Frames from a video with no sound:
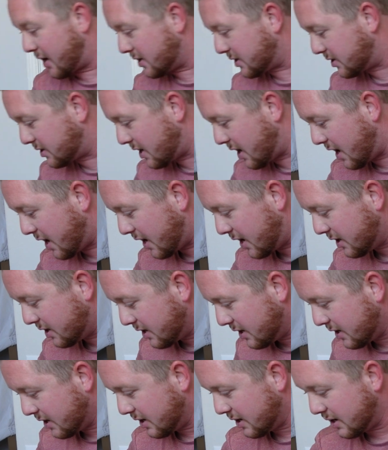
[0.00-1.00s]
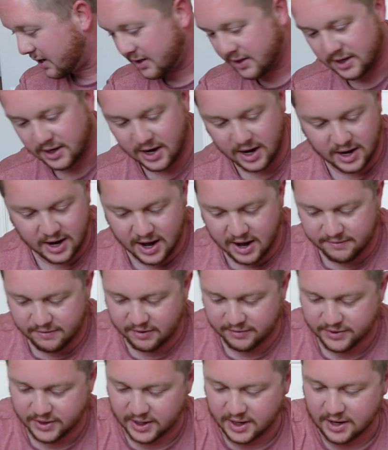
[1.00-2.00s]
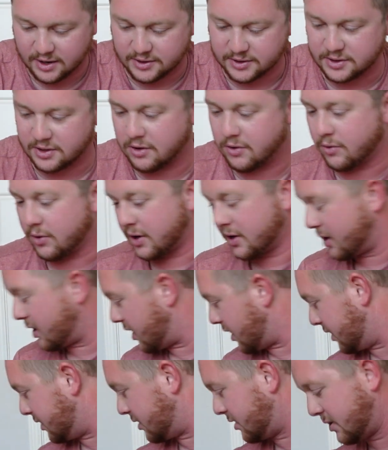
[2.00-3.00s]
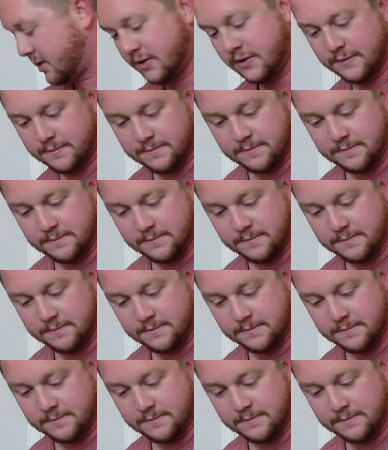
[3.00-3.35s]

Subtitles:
aside and then kind of have everything else all organized.